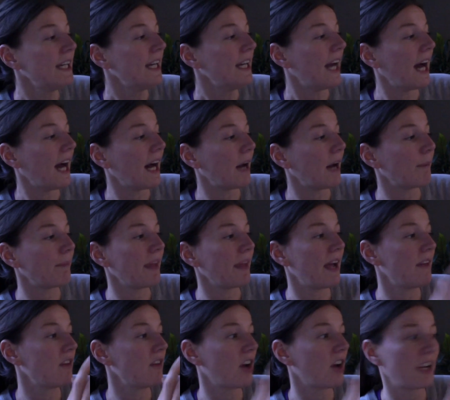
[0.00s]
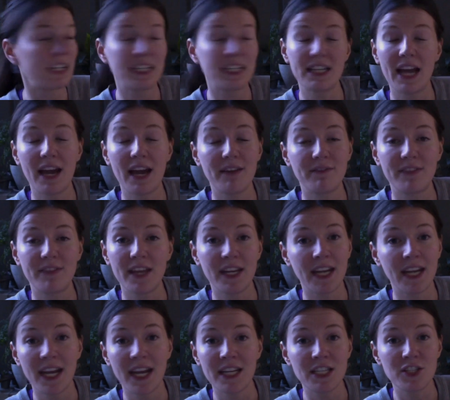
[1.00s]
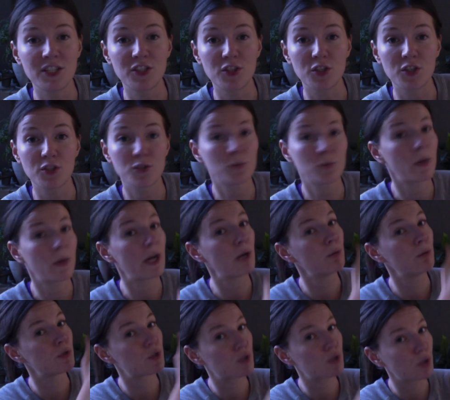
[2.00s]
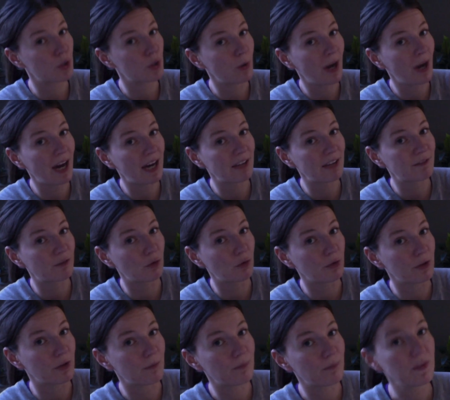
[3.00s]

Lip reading: and I didn't have then any students where it was too hard for them.